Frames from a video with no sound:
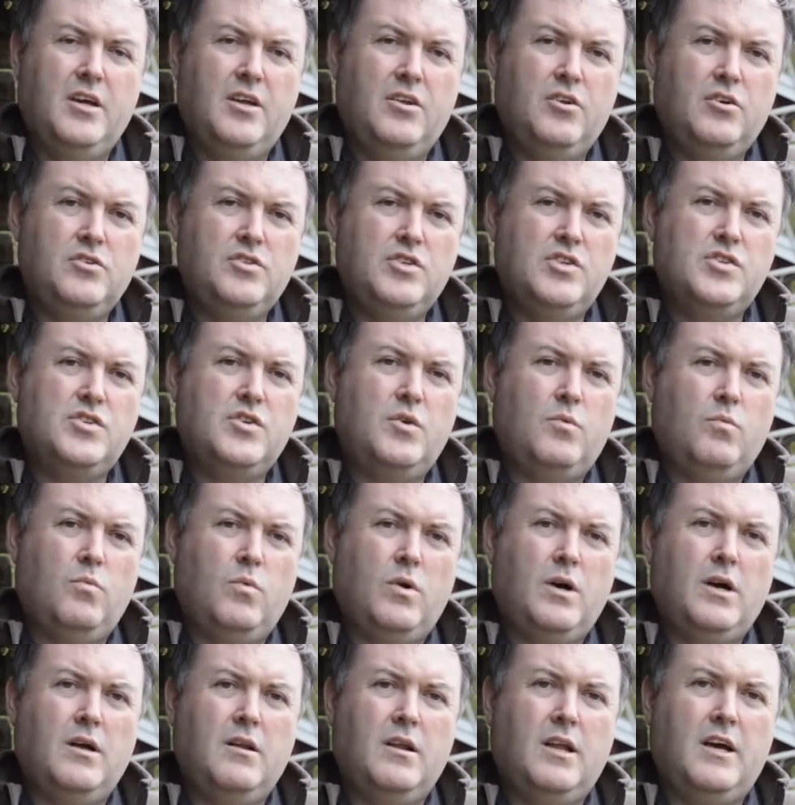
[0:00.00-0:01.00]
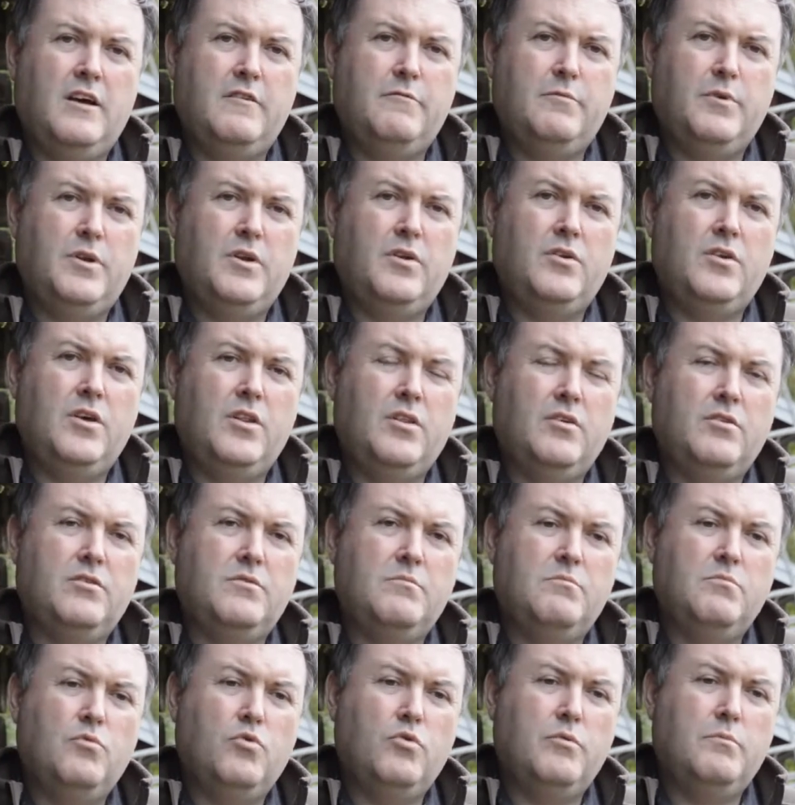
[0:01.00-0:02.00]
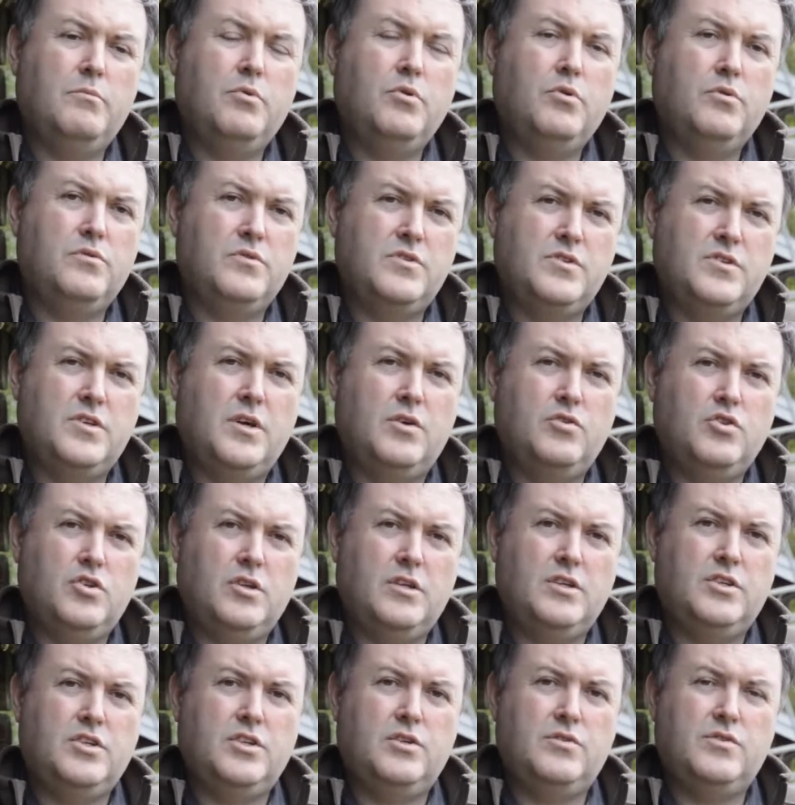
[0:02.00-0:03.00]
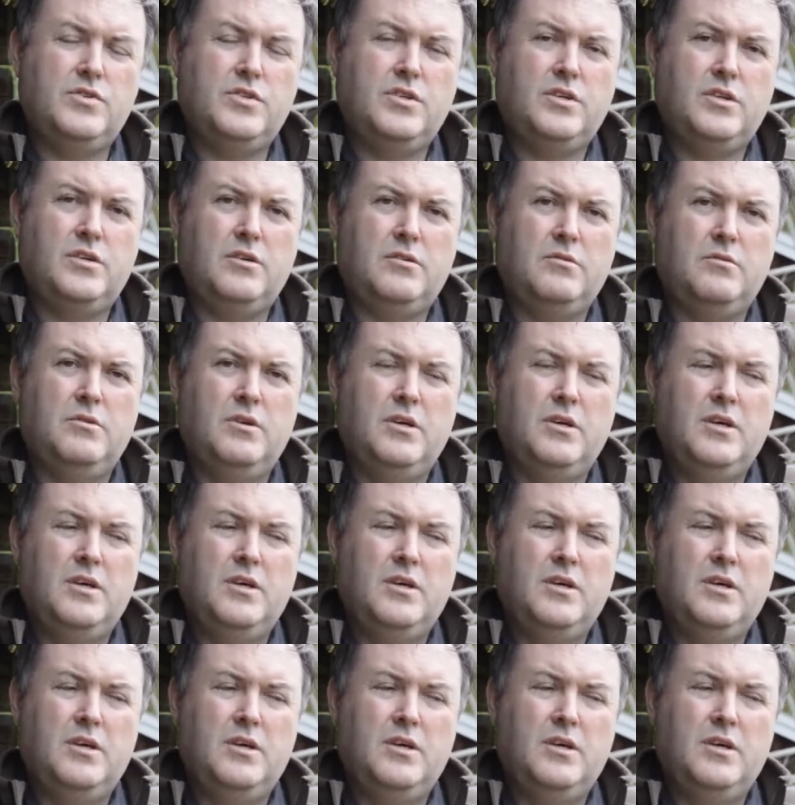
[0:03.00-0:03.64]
not just on wildlife but on other more important social issues too.